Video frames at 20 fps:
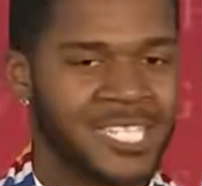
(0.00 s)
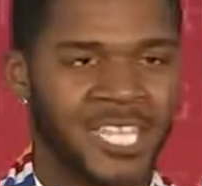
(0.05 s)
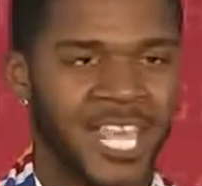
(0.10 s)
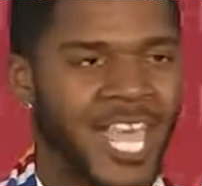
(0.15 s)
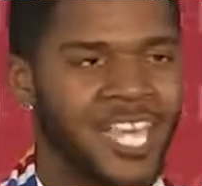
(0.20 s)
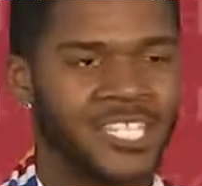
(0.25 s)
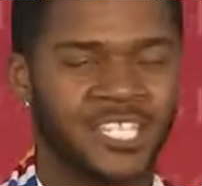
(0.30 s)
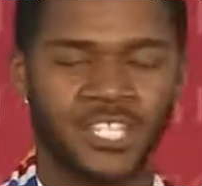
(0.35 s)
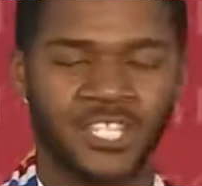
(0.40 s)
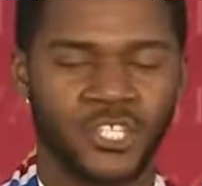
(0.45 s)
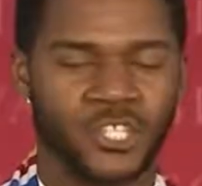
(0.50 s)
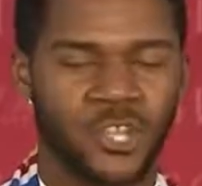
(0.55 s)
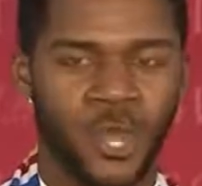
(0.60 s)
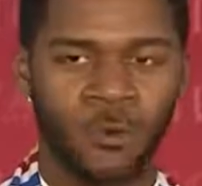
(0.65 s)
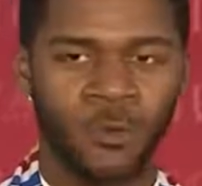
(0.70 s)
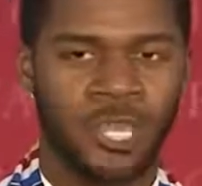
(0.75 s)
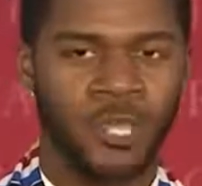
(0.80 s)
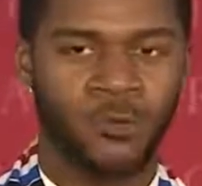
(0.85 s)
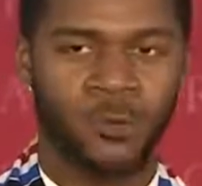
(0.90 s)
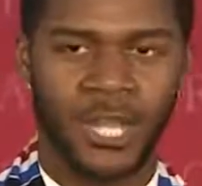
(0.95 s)
Education
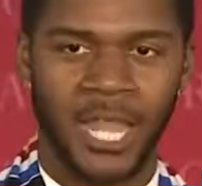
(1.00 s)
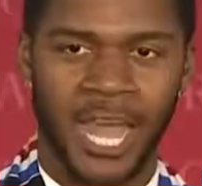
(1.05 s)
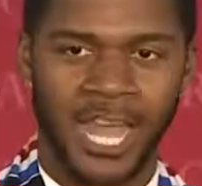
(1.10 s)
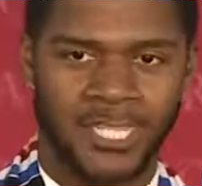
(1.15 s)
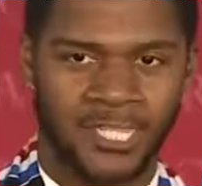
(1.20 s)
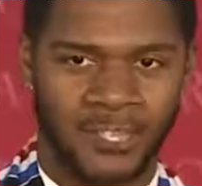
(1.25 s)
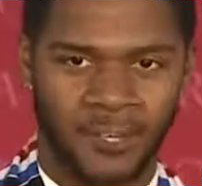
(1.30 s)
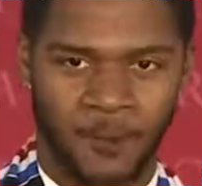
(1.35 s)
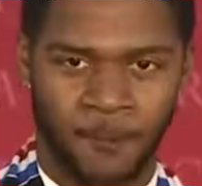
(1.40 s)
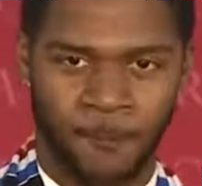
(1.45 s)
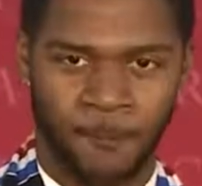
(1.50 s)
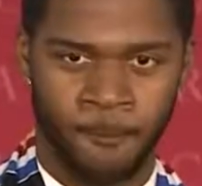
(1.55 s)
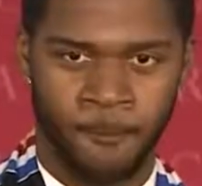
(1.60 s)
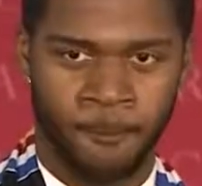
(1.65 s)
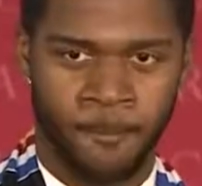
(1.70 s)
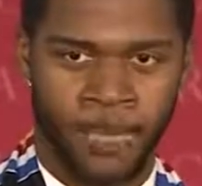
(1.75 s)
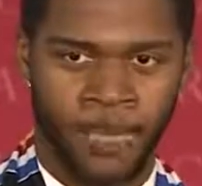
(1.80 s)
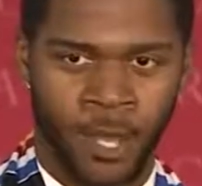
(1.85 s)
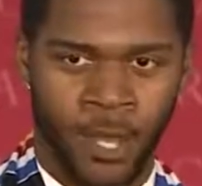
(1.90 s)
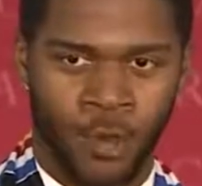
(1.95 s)
is no equalizer.
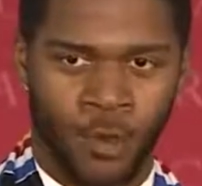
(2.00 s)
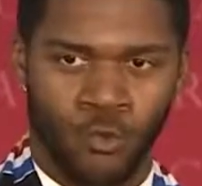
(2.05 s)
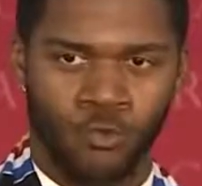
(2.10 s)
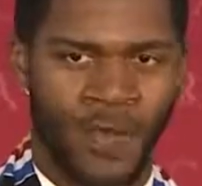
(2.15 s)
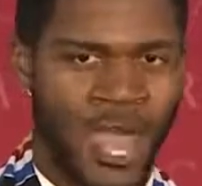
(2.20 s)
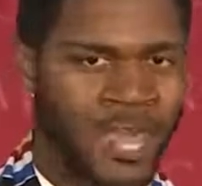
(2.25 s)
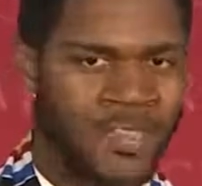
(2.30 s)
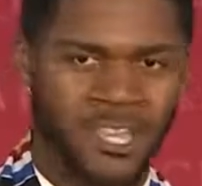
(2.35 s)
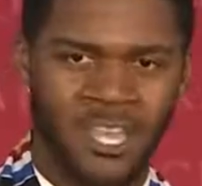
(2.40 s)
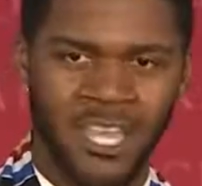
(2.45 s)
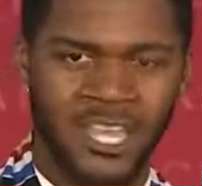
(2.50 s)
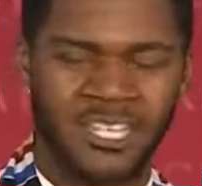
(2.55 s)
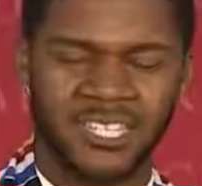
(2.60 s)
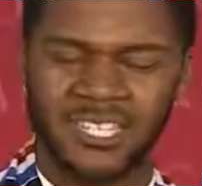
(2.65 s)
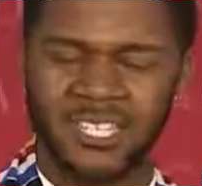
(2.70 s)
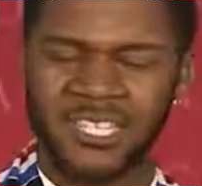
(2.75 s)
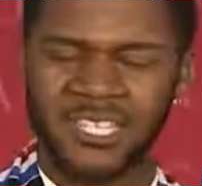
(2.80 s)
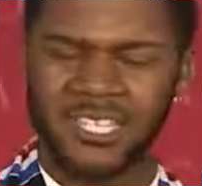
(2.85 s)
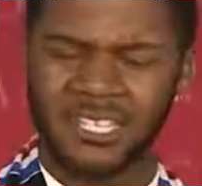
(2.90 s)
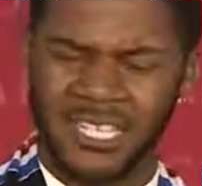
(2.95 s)
Rather,
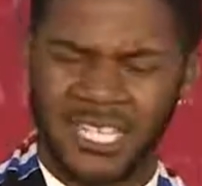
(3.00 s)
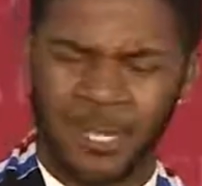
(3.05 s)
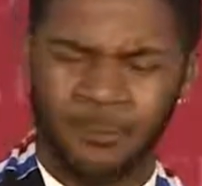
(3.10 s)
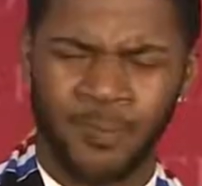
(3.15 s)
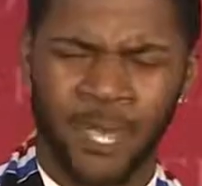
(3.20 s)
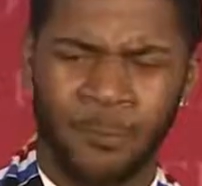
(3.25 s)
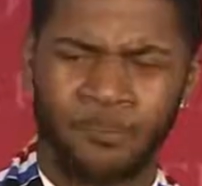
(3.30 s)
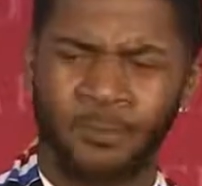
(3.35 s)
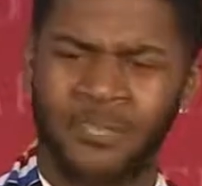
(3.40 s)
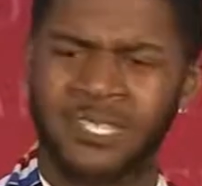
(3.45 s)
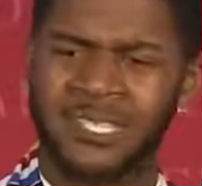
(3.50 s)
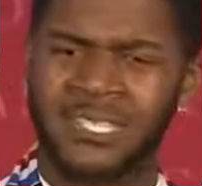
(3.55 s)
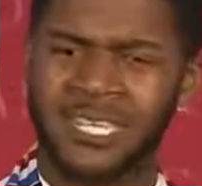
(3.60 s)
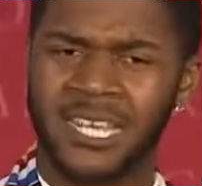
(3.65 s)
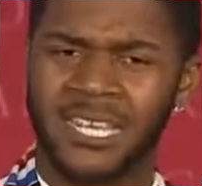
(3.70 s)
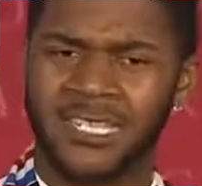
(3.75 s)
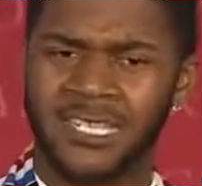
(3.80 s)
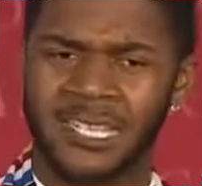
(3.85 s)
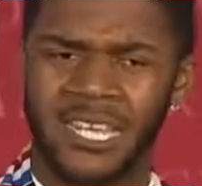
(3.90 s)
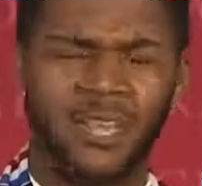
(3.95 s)
it is the sleep that
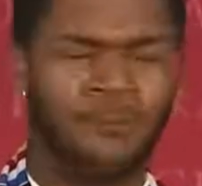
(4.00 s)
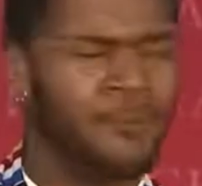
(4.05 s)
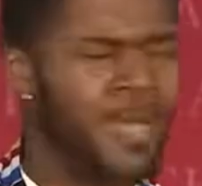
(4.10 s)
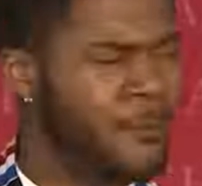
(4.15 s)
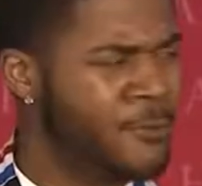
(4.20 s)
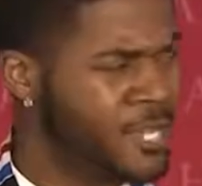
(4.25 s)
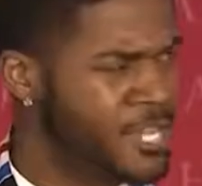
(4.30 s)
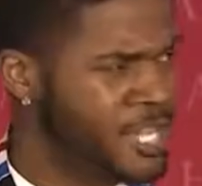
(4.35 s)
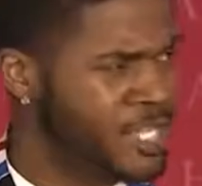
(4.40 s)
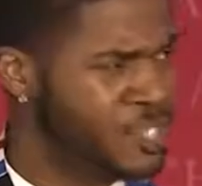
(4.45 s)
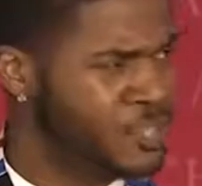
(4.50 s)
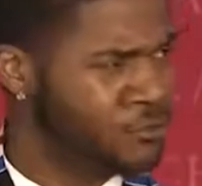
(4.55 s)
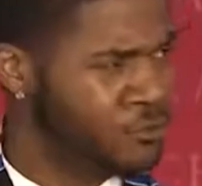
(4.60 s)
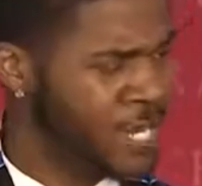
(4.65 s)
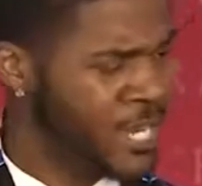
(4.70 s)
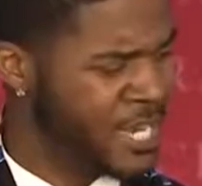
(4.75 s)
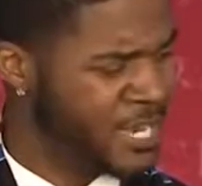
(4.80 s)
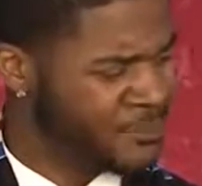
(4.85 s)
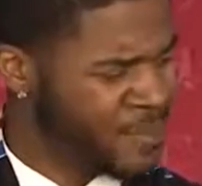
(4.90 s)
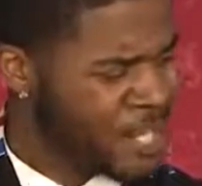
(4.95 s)
precedes the American
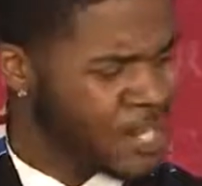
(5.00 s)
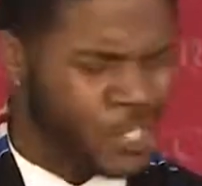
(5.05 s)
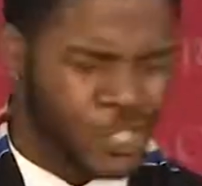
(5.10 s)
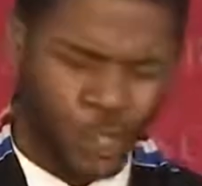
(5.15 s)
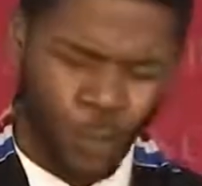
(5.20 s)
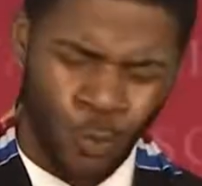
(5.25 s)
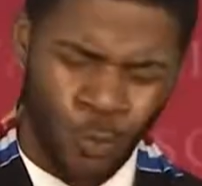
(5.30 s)
dream.